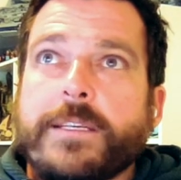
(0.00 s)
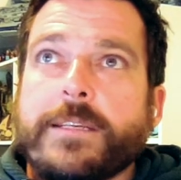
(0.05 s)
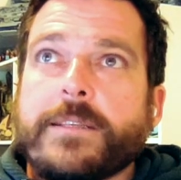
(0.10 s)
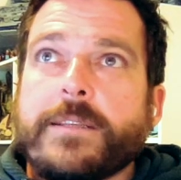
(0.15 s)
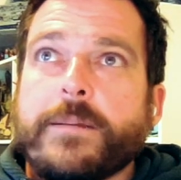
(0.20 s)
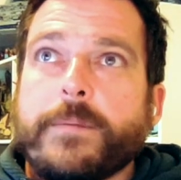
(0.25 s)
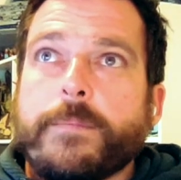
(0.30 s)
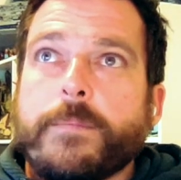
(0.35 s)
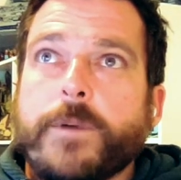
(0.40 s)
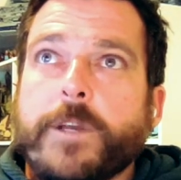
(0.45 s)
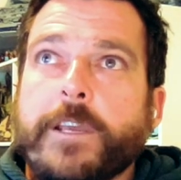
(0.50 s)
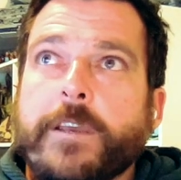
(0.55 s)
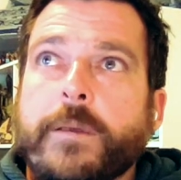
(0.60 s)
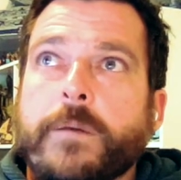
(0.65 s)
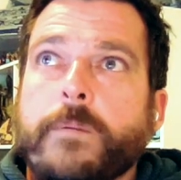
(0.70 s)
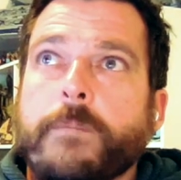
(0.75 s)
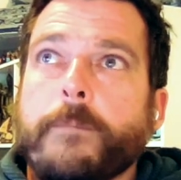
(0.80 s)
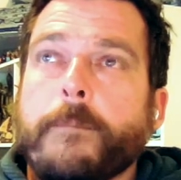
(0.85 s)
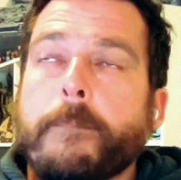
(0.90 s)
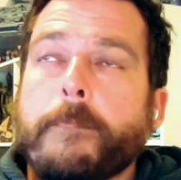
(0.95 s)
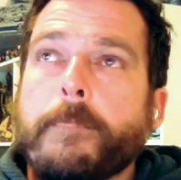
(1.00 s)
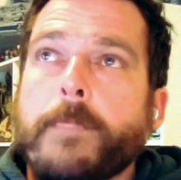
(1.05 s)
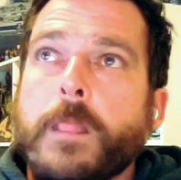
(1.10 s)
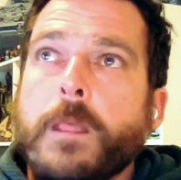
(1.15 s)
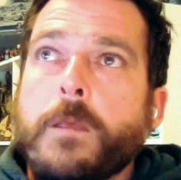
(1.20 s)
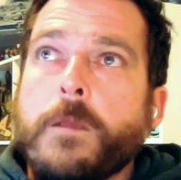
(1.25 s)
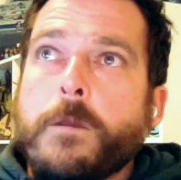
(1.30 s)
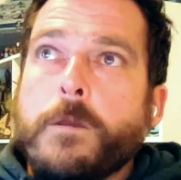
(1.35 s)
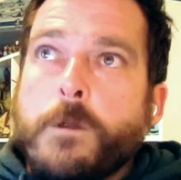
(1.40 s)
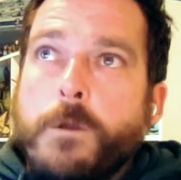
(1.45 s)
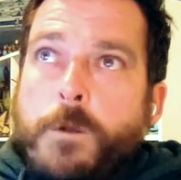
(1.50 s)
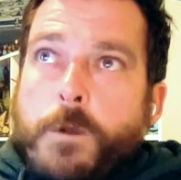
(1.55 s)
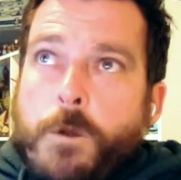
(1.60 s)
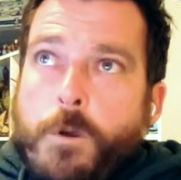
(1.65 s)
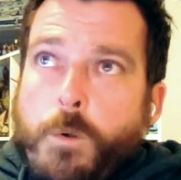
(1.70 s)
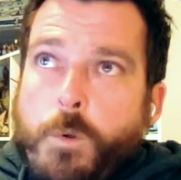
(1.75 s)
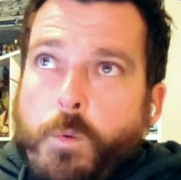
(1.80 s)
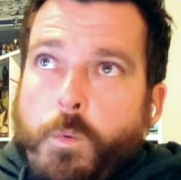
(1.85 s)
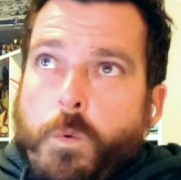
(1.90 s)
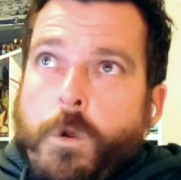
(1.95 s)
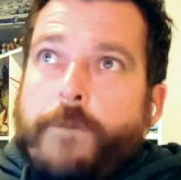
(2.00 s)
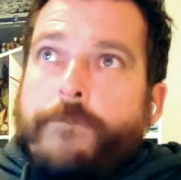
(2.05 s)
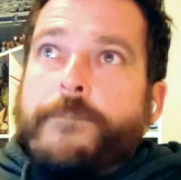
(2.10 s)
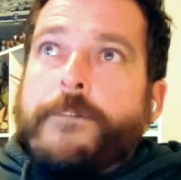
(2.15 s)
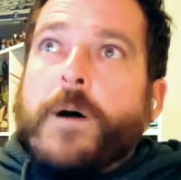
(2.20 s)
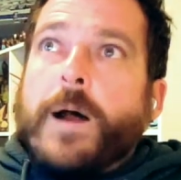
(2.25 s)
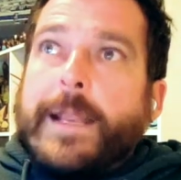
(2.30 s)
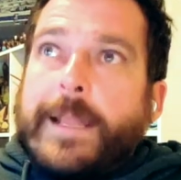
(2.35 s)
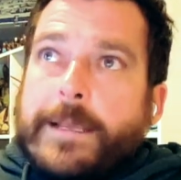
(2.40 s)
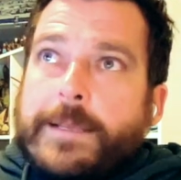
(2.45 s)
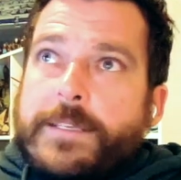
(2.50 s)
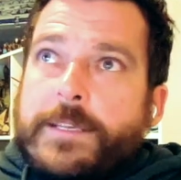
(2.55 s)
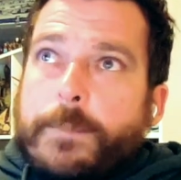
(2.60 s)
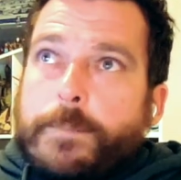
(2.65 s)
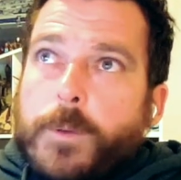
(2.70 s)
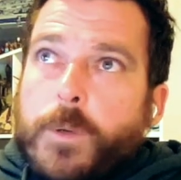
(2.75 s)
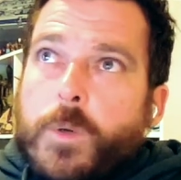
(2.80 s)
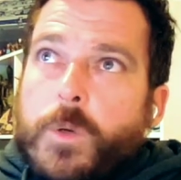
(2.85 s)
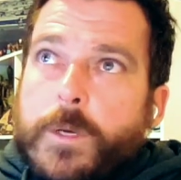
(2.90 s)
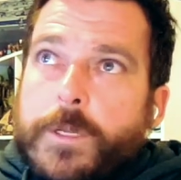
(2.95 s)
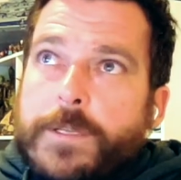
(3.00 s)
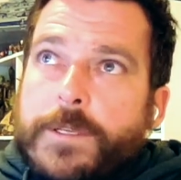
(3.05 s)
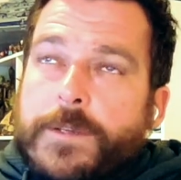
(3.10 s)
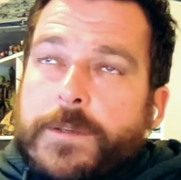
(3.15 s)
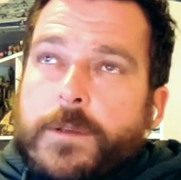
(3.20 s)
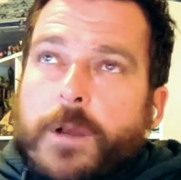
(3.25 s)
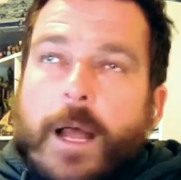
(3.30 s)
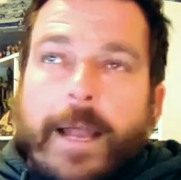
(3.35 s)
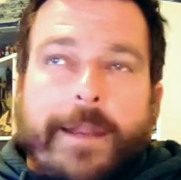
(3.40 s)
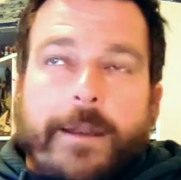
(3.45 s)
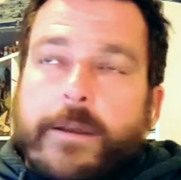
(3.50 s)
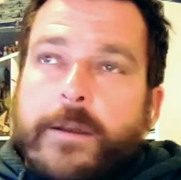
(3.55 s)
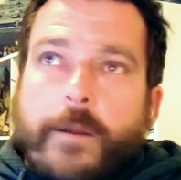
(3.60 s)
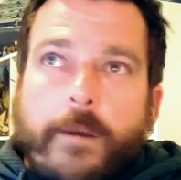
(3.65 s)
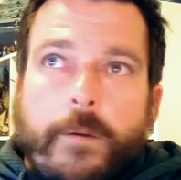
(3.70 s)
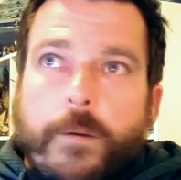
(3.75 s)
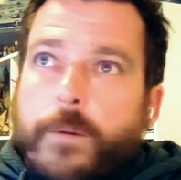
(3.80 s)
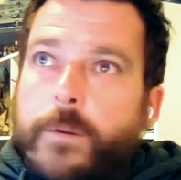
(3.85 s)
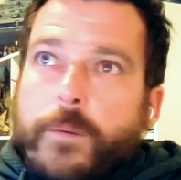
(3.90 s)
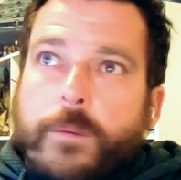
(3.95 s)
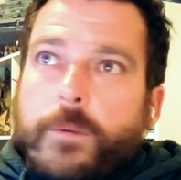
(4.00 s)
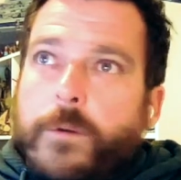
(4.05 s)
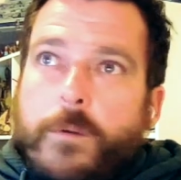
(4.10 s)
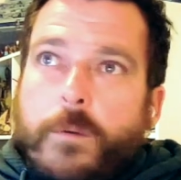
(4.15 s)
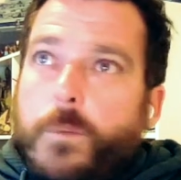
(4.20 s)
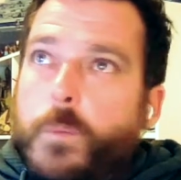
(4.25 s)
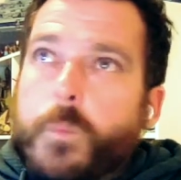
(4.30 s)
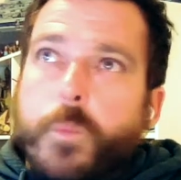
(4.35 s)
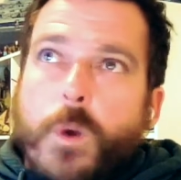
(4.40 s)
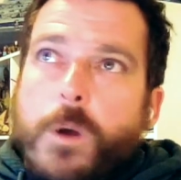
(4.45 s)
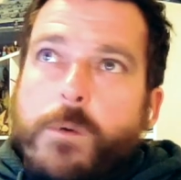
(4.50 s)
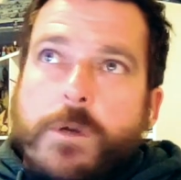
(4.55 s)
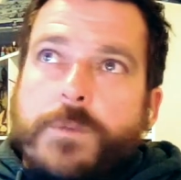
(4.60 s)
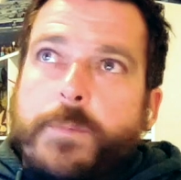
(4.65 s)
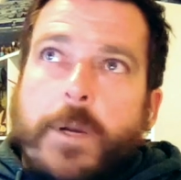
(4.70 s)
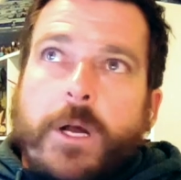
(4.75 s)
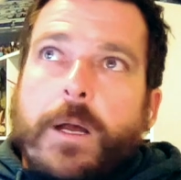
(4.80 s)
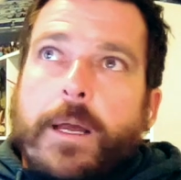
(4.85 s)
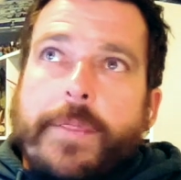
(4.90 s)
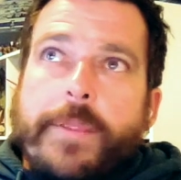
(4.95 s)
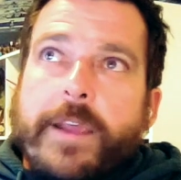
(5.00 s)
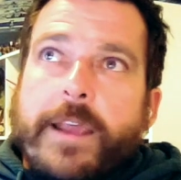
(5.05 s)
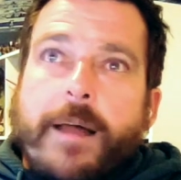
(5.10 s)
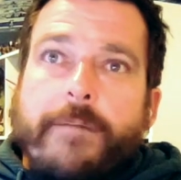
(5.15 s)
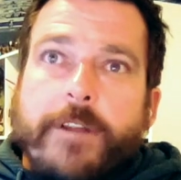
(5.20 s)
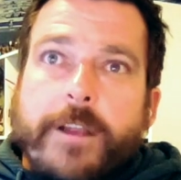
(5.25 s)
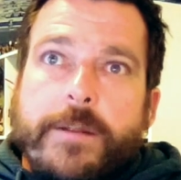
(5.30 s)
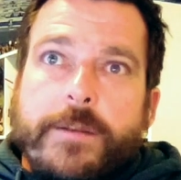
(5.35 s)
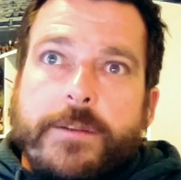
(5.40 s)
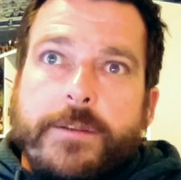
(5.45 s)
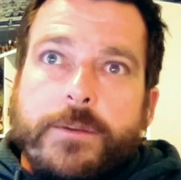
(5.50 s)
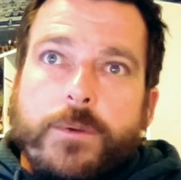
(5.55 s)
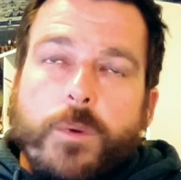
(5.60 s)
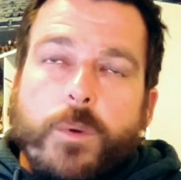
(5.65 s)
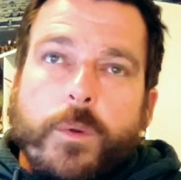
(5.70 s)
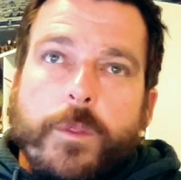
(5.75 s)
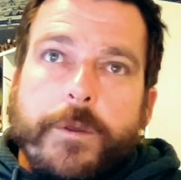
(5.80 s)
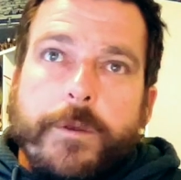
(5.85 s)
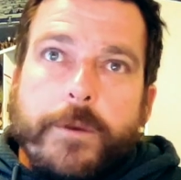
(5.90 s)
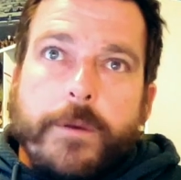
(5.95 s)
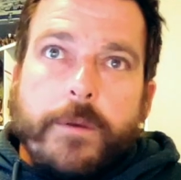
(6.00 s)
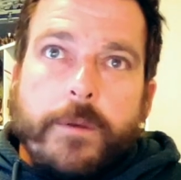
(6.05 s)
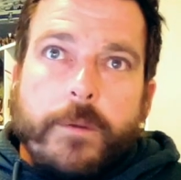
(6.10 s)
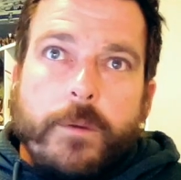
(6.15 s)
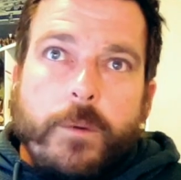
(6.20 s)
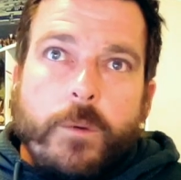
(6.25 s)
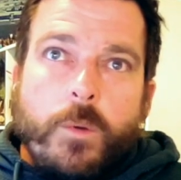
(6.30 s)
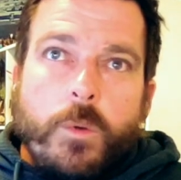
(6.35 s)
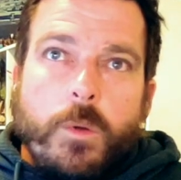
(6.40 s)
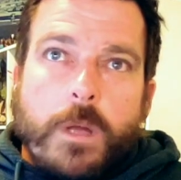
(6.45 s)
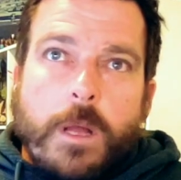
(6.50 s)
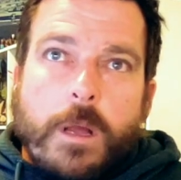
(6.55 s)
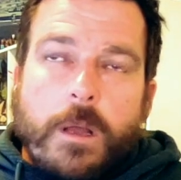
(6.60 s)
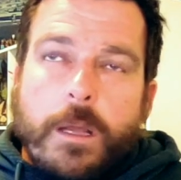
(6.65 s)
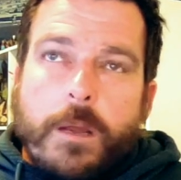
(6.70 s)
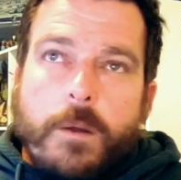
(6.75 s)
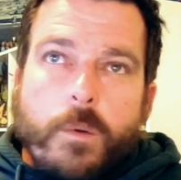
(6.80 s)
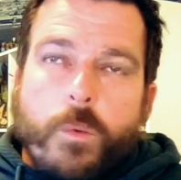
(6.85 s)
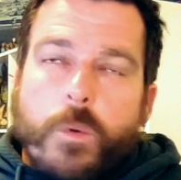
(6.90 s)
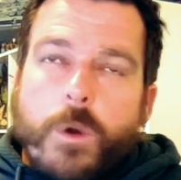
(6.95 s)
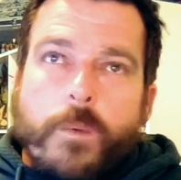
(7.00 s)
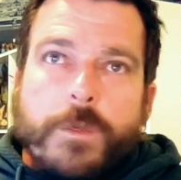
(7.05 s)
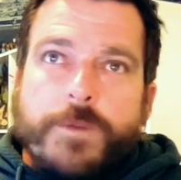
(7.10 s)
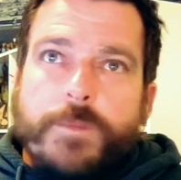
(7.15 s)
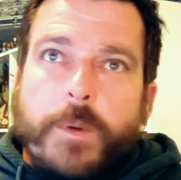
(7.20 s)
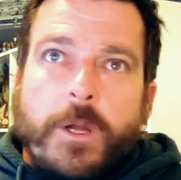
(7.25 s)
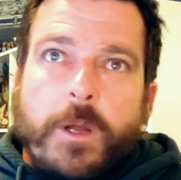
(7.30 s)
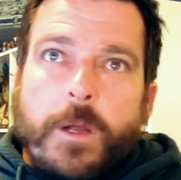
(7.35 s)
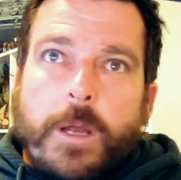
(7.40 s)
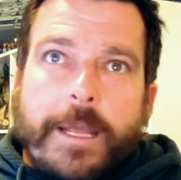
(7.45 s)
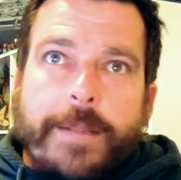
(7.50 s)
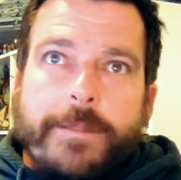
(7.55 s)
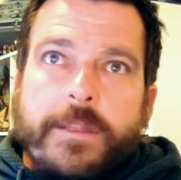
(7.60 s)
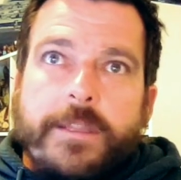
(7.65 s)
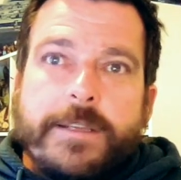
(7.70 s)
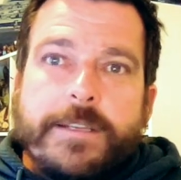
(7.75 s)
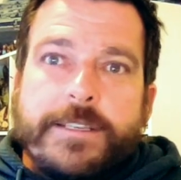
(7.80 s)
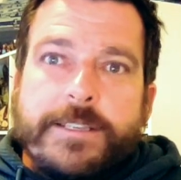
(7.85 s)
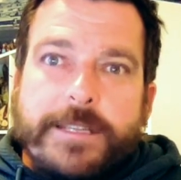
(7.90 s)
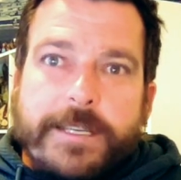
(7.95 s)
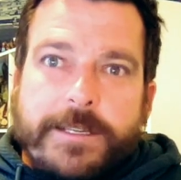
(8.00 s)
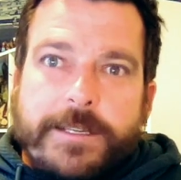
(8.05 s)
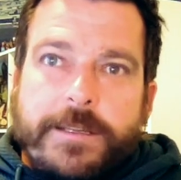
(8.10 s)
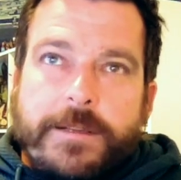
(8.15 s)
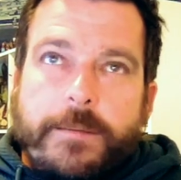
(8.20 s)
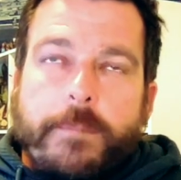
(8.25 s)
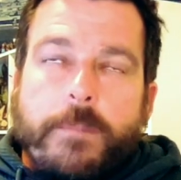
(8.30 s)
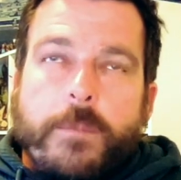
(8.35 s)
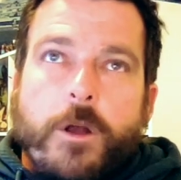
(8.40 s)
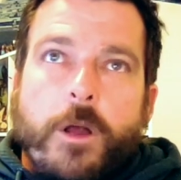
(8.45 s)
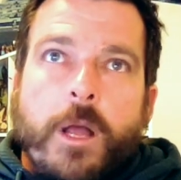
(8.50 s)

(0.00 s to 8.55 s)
system where you were finding supports, I didn't know what was behind the governance or what was behind the system.